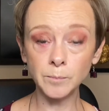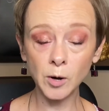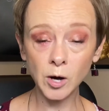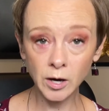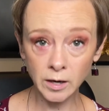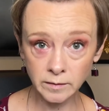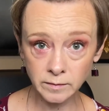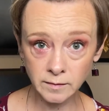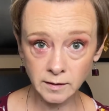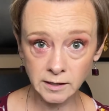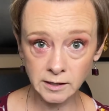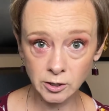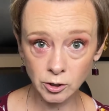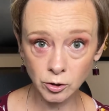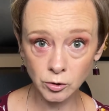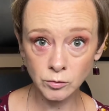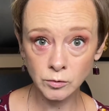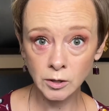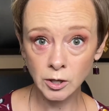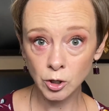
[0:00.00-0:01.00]
pause
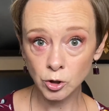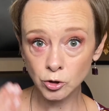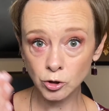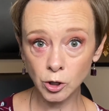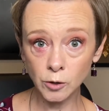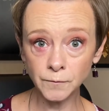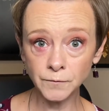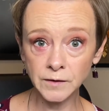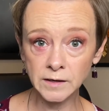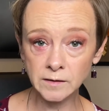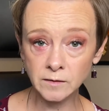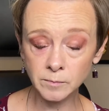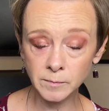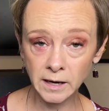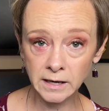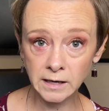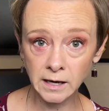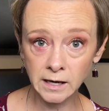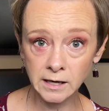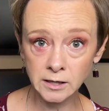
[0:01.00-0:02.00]
here, go fix my
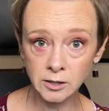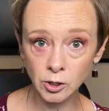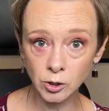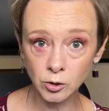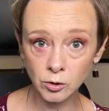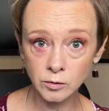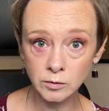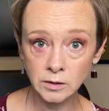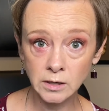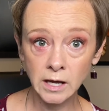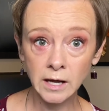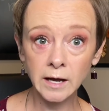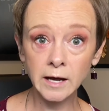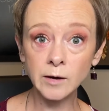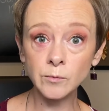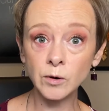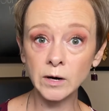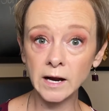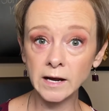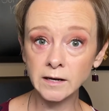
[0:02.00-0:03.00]
hair, and
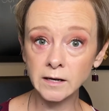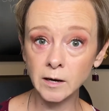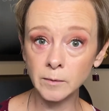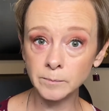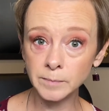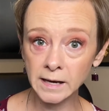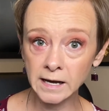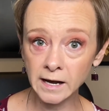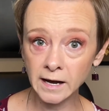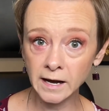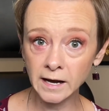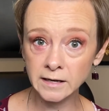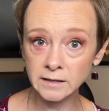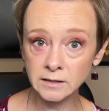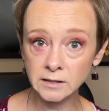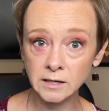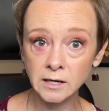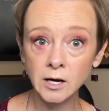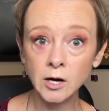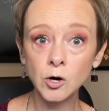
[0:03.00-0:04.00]
when I come
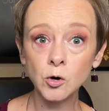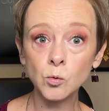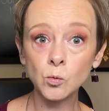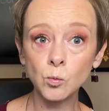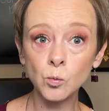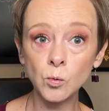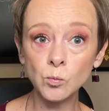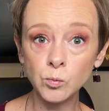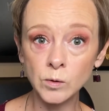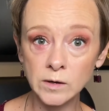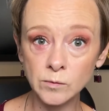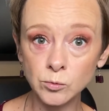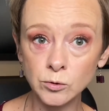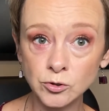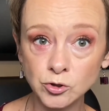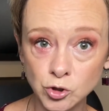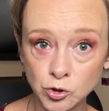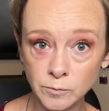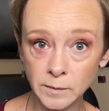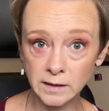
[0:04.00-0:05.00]
back, we will
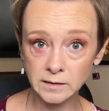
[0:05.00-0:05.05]
do my